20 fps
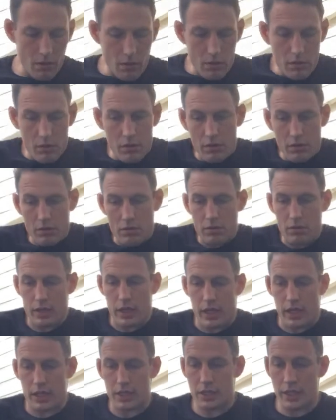
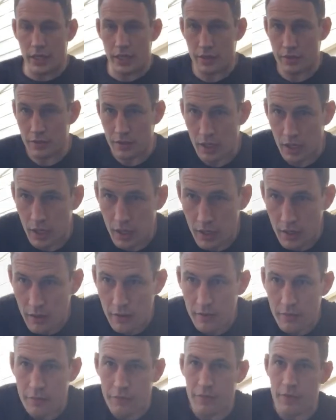And then
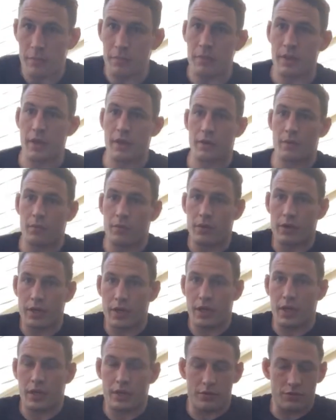from there
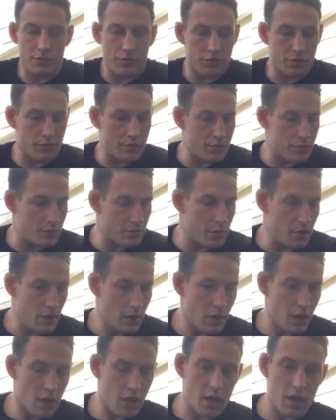working into,
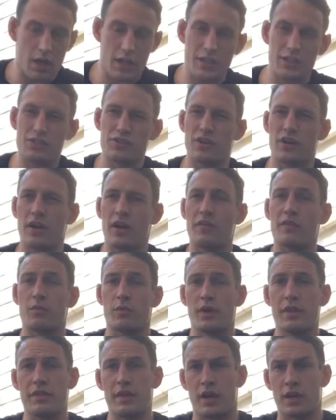let's start off
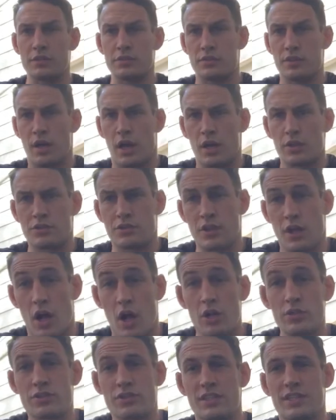with
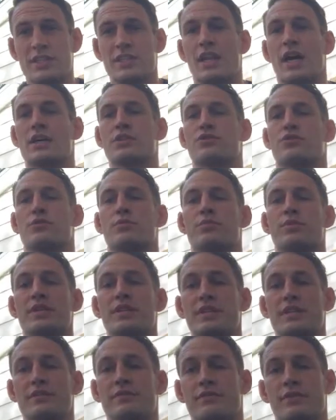alternate nostril
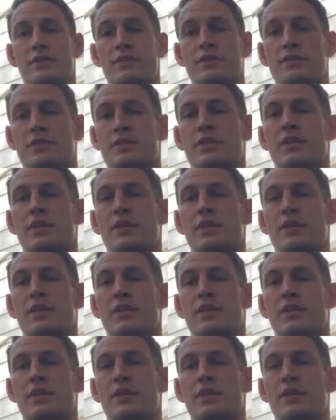breathing first.